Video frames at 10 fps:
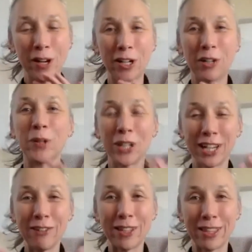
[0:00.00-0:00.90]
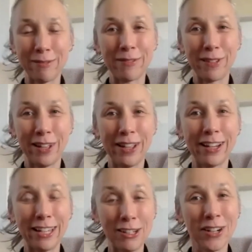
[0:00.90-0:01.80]
are working with a
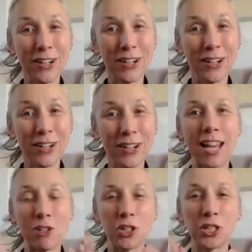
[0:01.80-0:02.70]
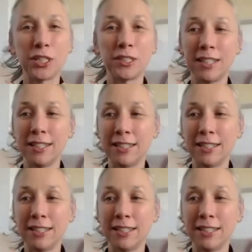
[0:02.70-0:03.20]
curator and you're,